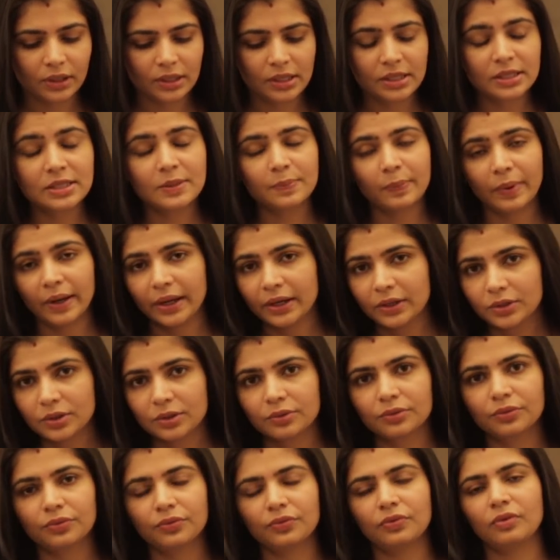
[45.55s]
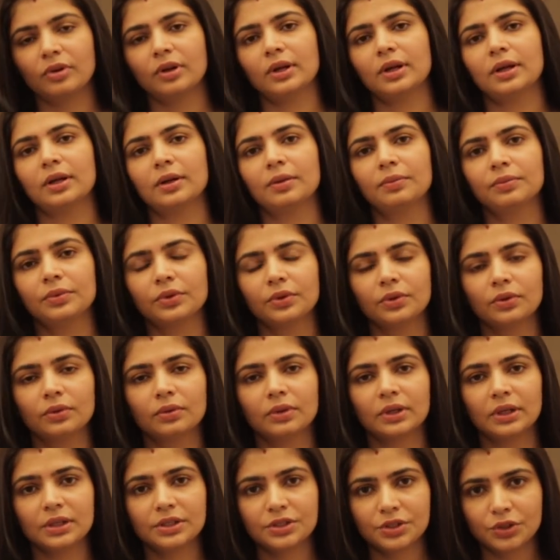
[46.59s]
in spite of
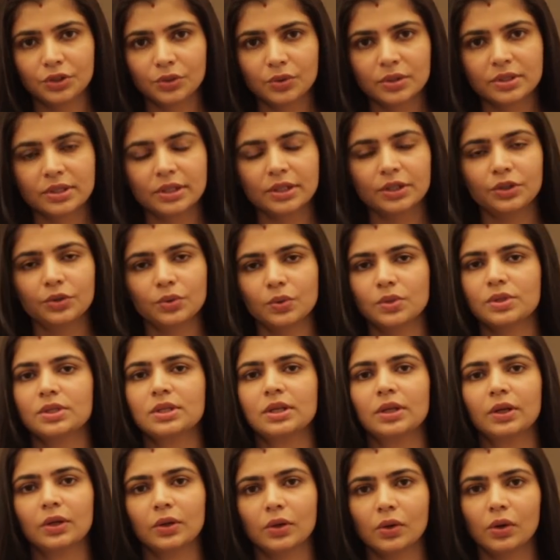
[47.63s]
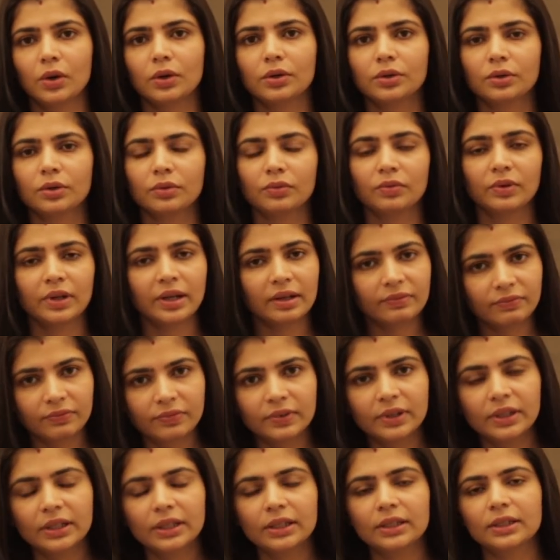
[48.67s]
continuously using a lot of
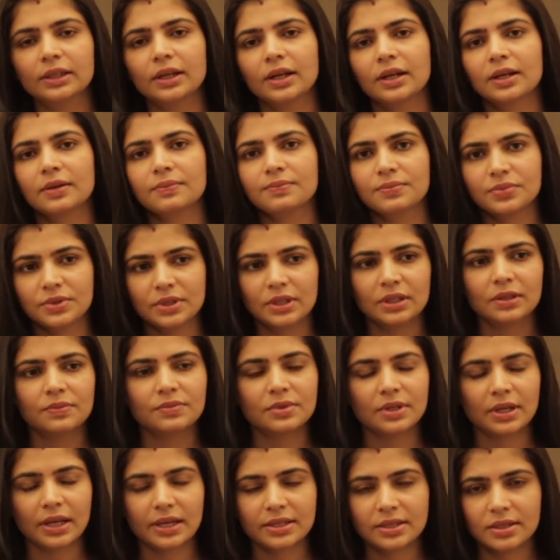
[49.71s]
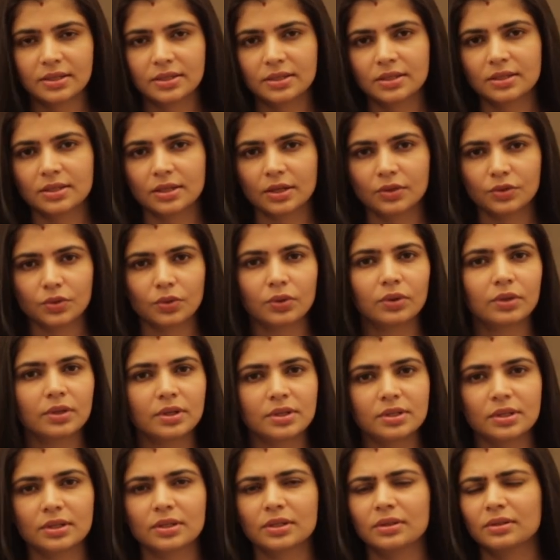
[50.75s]
lovely serums and essences and
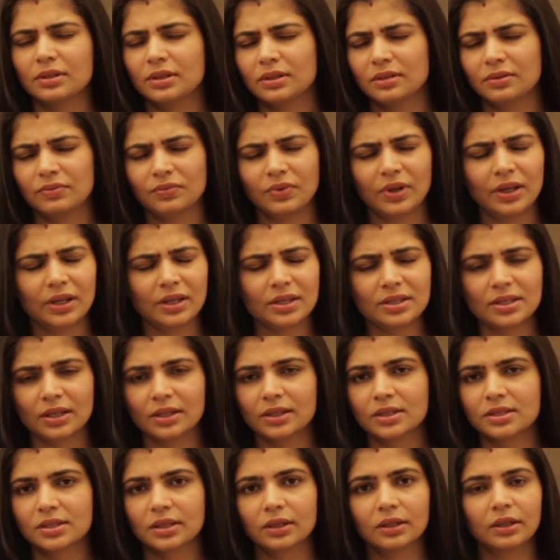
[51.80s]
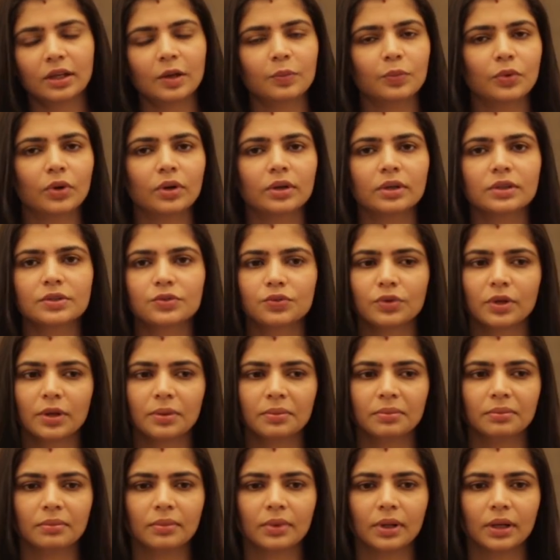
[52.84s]
toners and various other skincare products
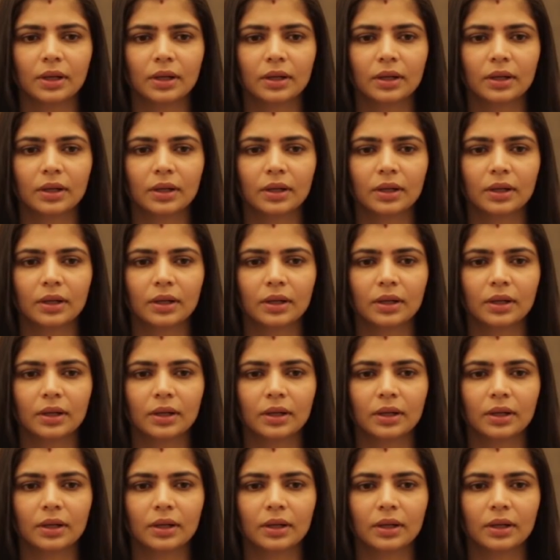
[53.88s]
from